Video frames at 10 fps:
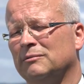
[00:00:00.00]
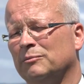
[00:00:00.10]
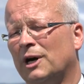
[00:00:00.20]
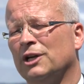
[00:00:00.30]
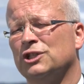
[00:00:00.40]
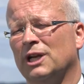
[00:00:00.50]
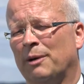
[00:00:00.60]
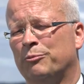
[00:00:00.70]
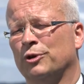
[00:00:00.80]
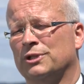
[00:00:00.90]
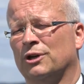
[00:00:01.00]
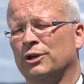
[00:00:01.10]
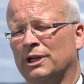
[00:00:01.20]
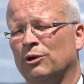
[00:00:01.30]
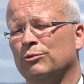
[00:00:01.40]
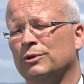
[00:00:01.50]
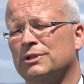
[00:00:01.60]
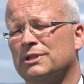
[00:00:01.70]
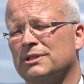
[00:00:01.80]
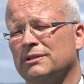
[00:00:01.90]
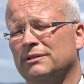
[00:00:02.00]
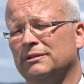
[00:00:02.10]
margin upwards or downwards.